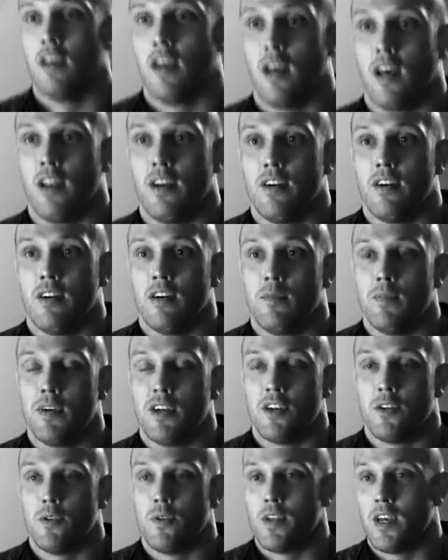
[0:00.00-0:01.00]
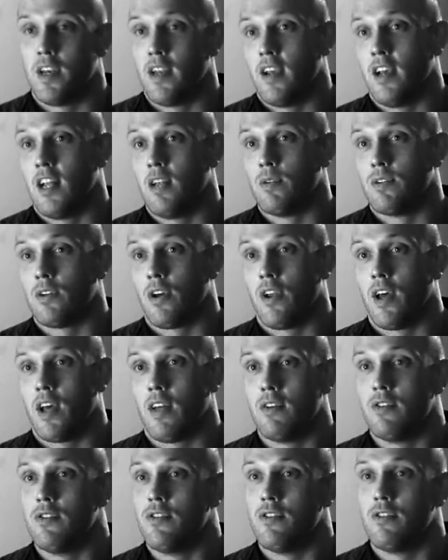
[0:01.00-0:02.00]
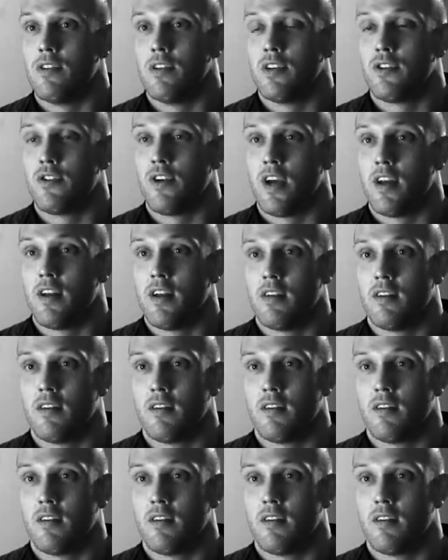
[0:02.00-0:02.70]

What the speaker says: and make sure the inhaler was on hand during the training.